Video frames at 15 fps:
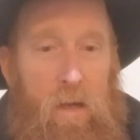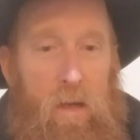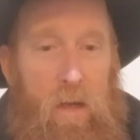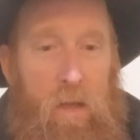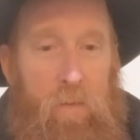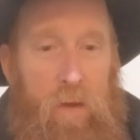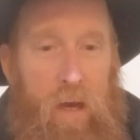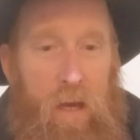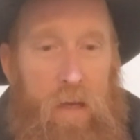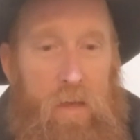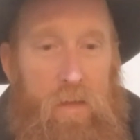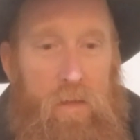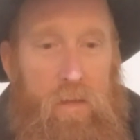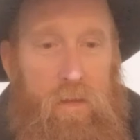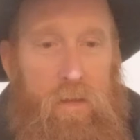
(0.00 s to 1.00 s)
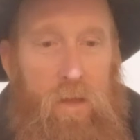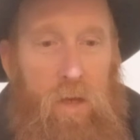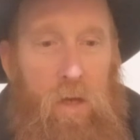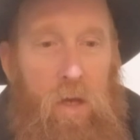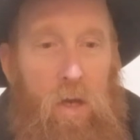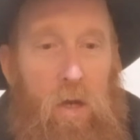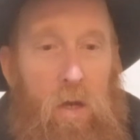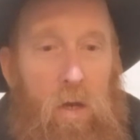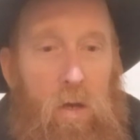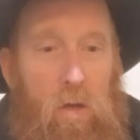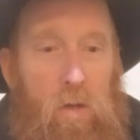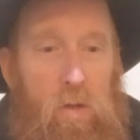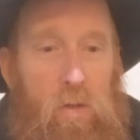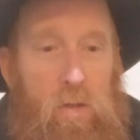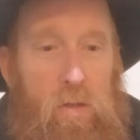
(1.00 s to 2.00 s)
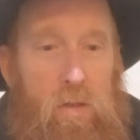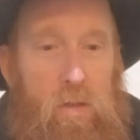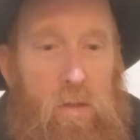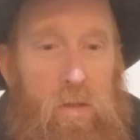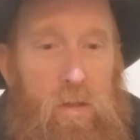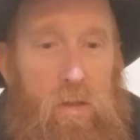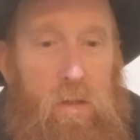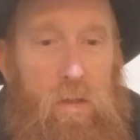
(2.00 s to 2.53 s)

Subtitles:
Lebbaeus, whose